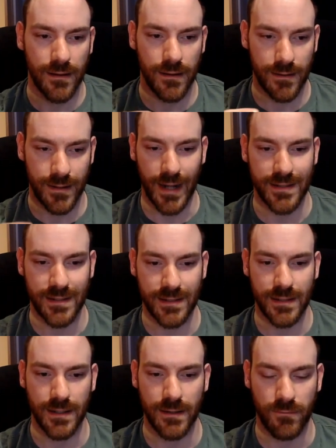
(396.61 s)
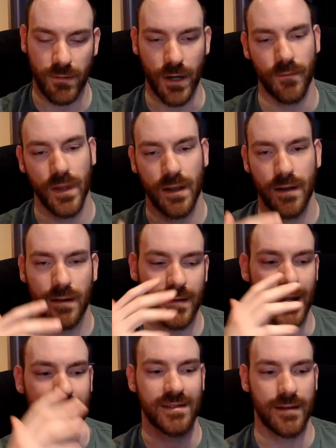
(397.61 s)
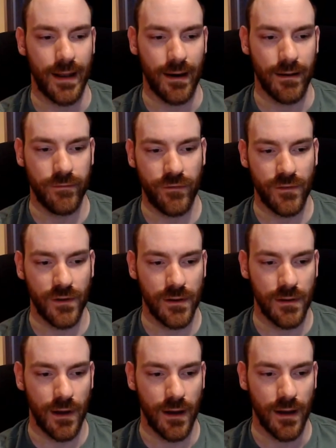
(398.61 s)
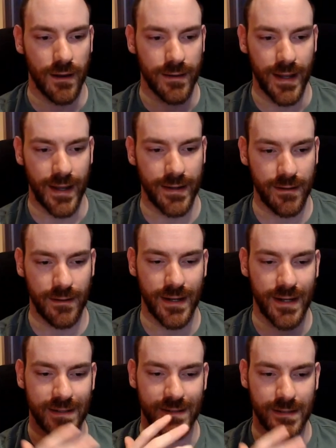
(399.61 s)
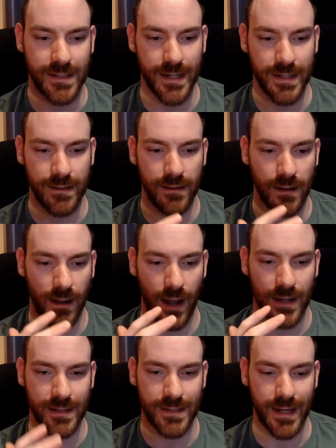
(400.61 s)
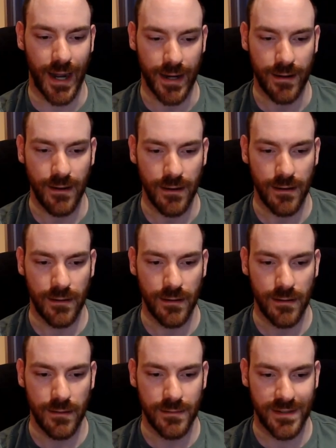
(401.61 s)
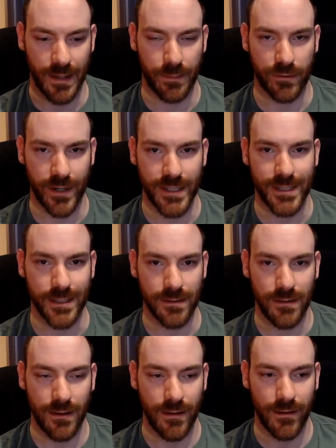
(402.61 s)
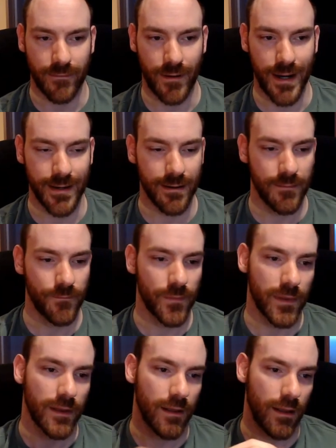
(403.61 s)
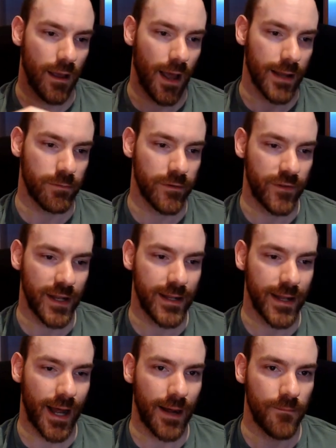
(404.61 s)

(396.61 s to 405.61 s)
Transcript: That's the well. There's love, then there's yin and yang separation, right? And within that